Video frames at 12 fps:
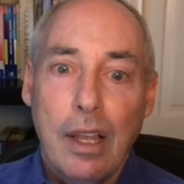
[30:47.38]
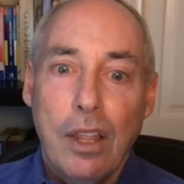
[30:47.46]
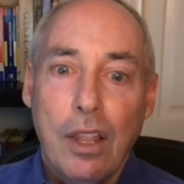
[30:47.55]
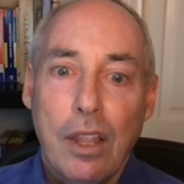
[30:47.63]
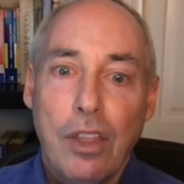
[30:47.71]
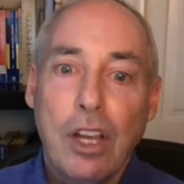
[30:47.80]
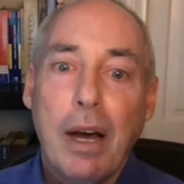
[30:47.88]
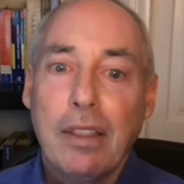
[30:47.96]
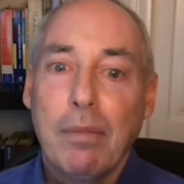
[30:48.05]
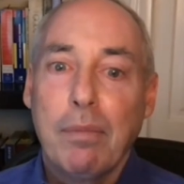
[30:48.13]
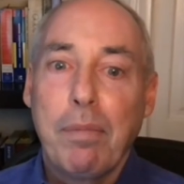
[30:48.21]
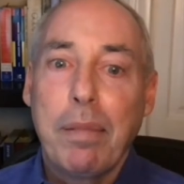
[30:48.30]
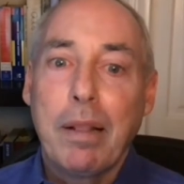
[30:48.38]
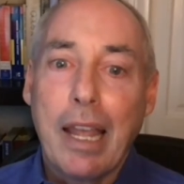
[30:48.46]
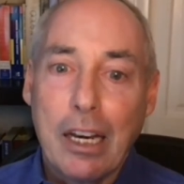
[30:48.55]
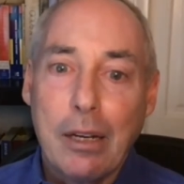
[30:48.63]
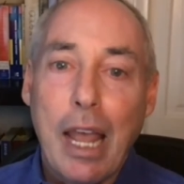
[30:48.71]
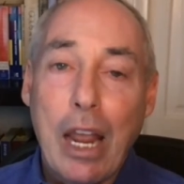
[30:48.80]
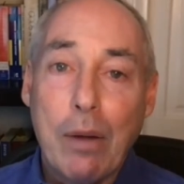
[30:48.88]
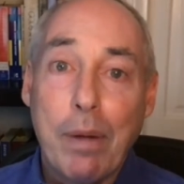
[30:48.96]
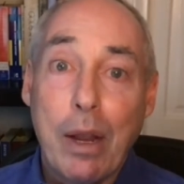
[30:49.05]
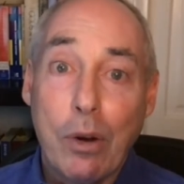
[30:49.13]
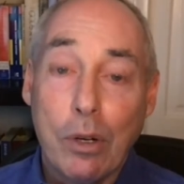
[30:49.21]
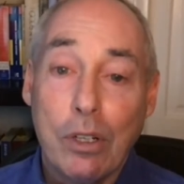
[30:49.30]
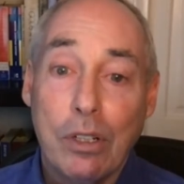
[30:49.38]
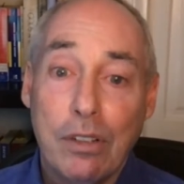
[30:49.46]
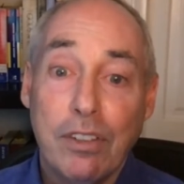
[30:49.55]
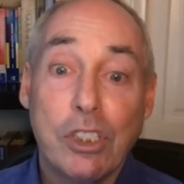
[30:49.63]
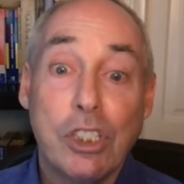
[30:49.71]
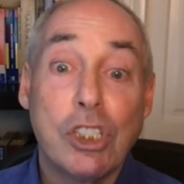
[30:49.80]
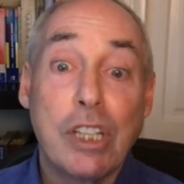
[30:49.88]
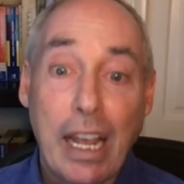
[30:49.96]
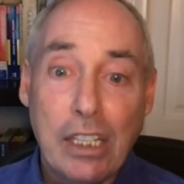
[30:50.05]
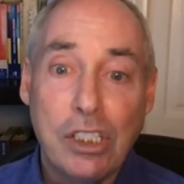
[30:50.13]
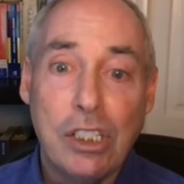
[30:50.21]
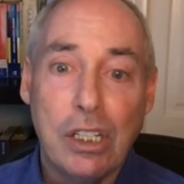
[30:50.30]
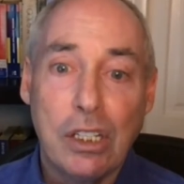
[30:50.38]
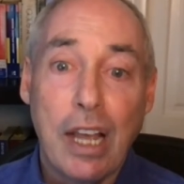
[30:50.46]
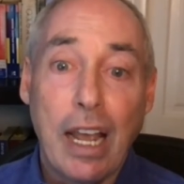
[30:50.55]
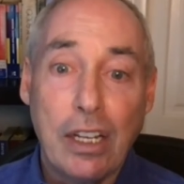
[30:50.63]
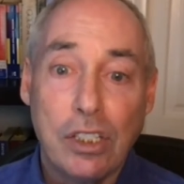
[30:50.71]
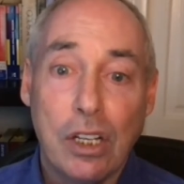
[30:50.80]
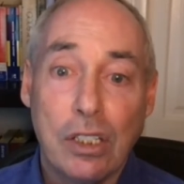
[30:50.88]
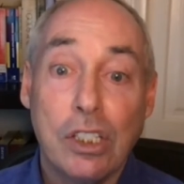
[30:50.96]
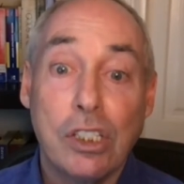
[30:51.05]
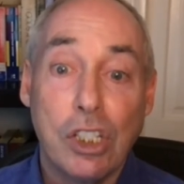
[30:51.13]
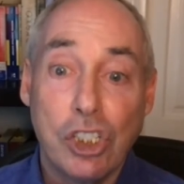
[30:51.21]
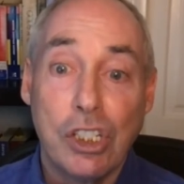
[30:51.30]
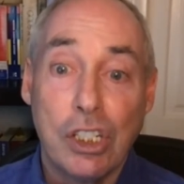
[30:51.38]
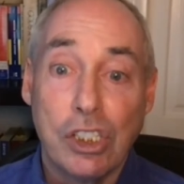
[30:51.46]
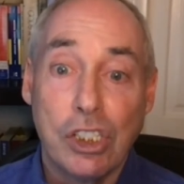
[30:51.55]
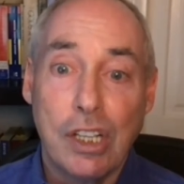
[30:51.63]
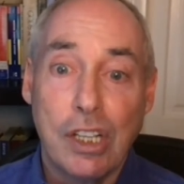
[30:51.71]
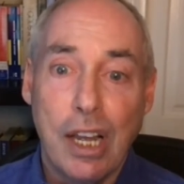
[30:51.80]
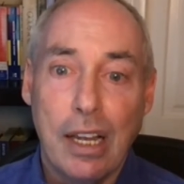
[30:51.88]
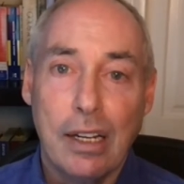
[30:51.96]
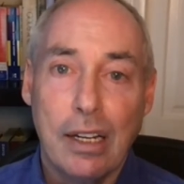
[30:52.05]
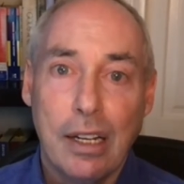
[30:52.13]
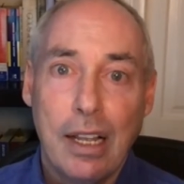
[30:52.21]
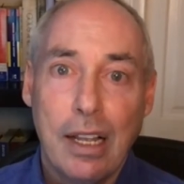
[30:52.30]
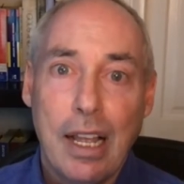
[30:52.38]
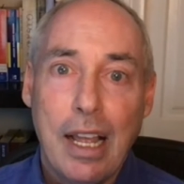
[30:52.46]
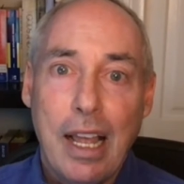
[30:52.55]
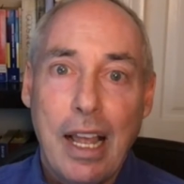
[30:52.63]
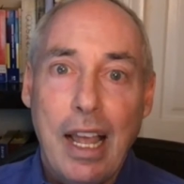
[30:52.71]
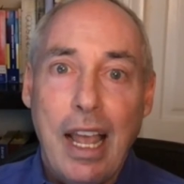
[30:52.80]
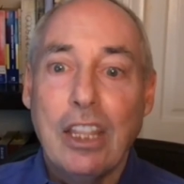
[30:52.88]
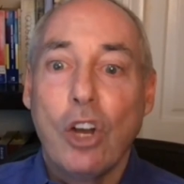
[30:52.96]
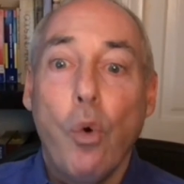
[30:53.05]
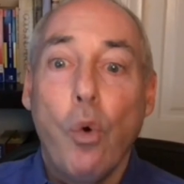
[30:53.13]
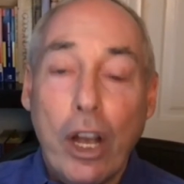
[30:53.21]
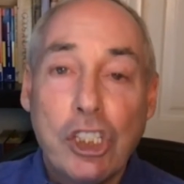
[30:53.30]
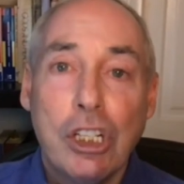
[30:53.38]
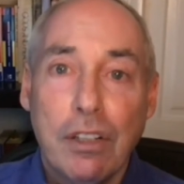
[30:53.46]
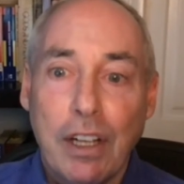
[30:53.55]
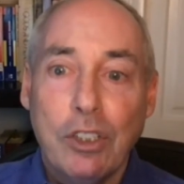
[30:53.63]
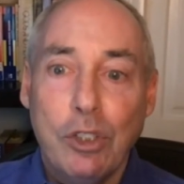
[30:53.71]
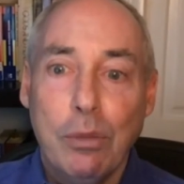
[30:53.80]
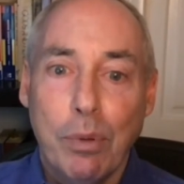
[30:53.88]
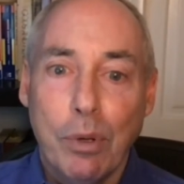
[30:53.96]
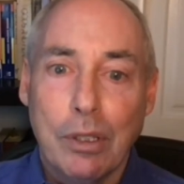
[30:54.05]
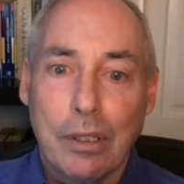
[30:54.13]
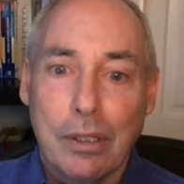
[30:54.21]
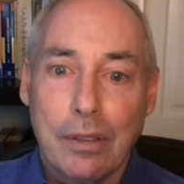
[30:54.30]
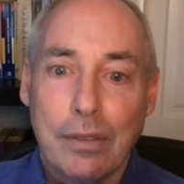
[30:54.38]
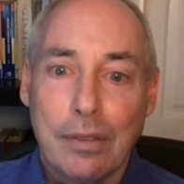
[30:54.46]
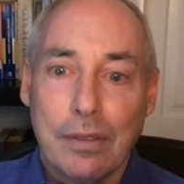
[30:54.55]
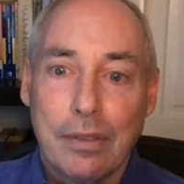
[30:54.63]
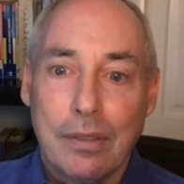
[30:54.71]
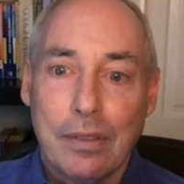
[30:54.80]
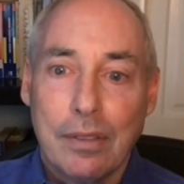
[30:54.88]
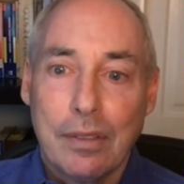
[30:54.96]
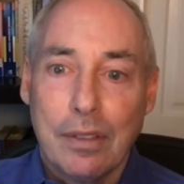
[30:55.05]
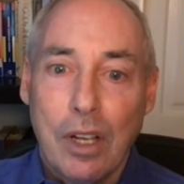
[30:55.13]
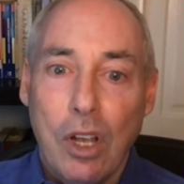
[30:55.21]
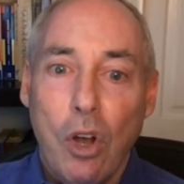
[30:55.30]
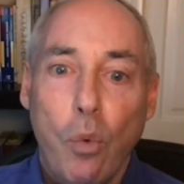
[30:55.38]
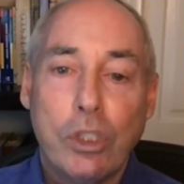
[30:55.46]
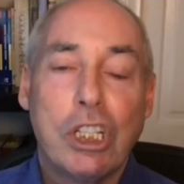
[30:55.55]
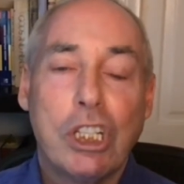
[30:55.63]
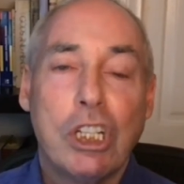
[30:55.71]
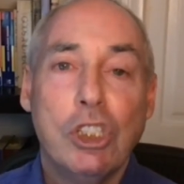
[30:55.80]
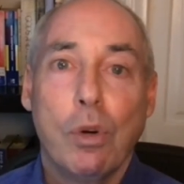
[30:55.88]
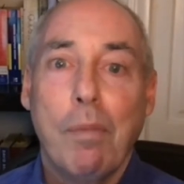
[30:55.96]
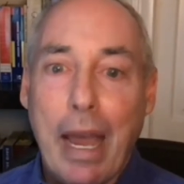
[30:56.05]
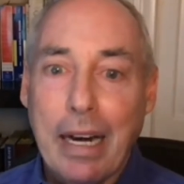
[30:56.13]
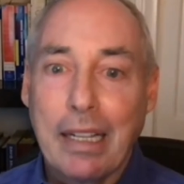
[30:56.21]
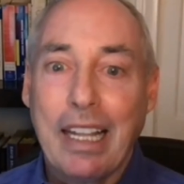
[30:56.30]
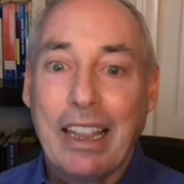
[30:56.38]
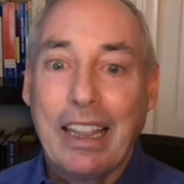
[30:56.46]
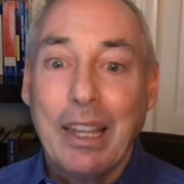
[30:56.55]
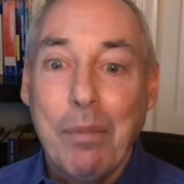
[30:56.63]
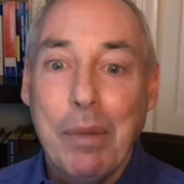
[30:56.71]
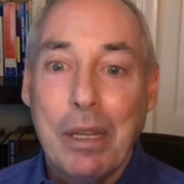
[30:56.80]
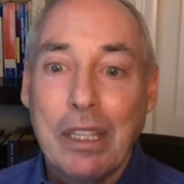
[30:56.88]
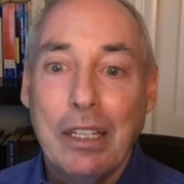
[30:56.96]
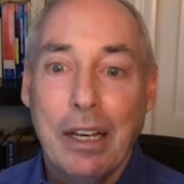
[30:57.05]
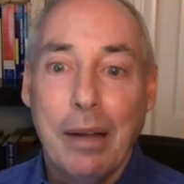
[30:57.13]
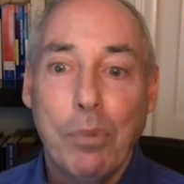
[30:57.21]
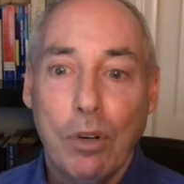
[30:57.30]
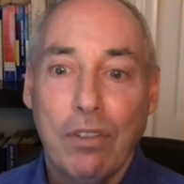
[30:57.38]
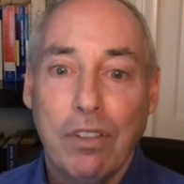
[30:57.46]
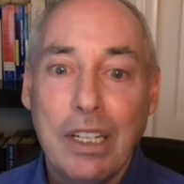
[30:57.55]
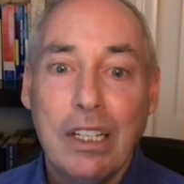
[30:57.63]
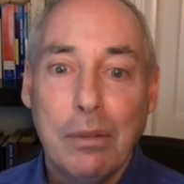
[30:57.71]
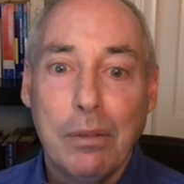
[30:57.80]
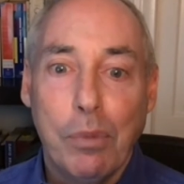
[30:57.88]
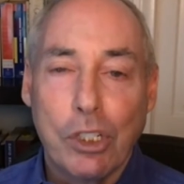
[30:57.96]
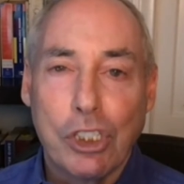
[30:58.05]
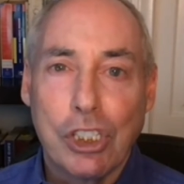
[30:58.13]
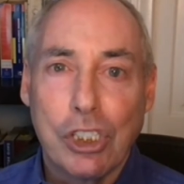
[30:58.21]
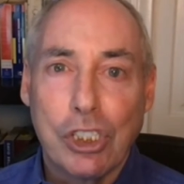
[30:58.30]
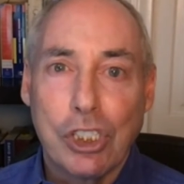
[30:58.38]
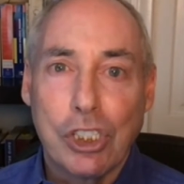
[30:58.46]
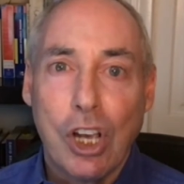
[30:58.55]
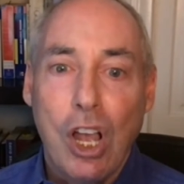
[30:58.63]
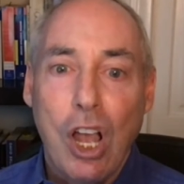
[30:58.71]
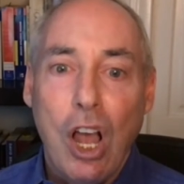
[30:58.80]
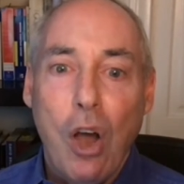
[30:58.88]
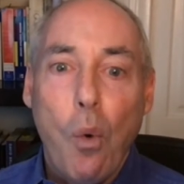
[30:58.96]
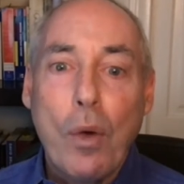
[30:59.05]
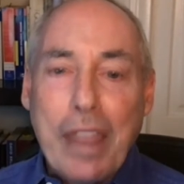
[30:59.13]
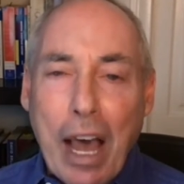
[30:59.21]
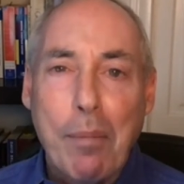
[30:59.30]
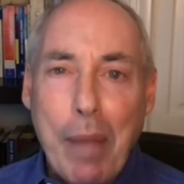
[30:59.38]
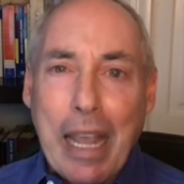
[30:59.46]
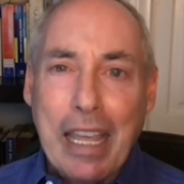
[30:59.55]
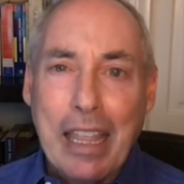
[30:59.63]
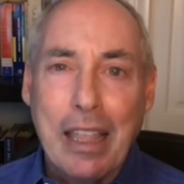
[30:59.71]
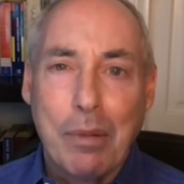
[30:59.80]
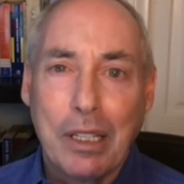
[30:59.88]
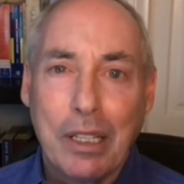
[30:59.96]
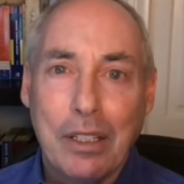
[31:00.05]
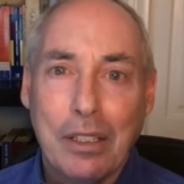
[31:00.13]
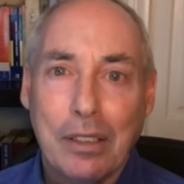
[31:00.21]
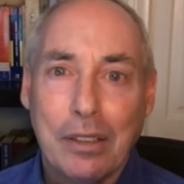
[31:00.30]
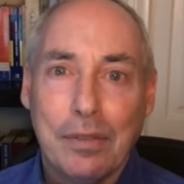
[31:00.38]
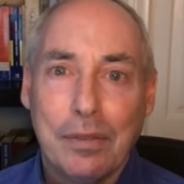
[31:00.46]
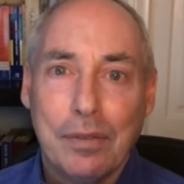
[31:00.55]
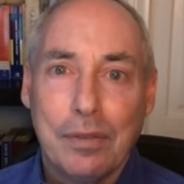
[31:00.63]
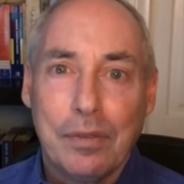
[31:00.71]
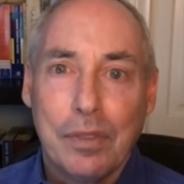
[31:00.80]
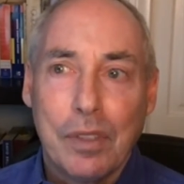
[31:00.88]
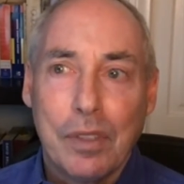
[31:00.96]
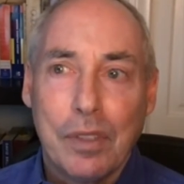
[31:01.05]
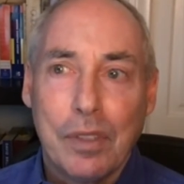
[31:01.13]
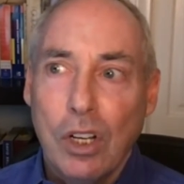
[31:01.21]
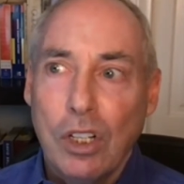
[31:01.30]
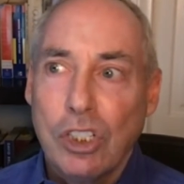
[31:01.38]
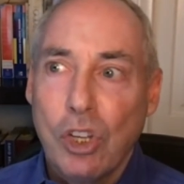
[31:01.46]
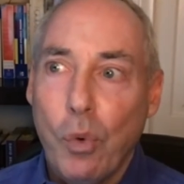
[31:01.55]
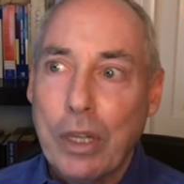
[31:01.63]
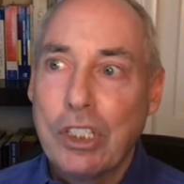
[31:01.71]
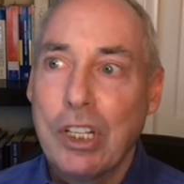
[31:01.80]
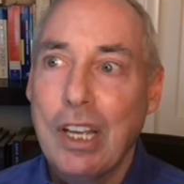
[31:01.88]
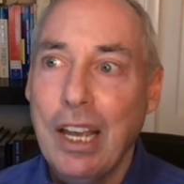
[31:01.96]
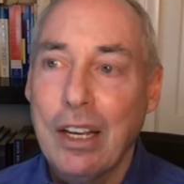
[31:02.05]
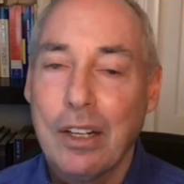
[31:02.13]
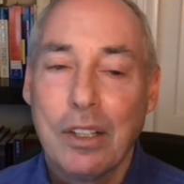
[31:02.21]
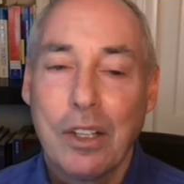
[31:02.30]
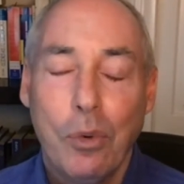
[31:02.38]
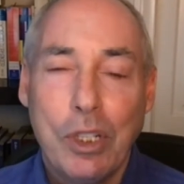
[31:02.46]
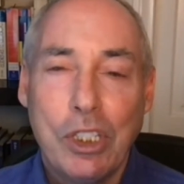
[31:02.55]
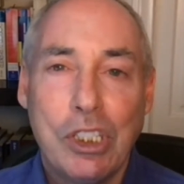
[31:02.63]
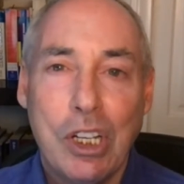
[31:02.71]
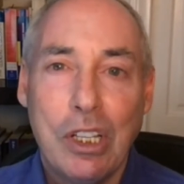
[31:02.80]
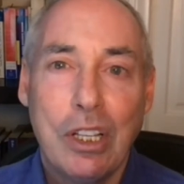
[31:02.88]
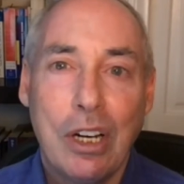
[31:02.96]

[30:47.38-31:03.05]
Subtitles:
Think about the Planned Parenthood versus Casey case decision instead, and the question of undue burden, which can dramatically limit the number of legal abortions without making them illegal. So once again, we see that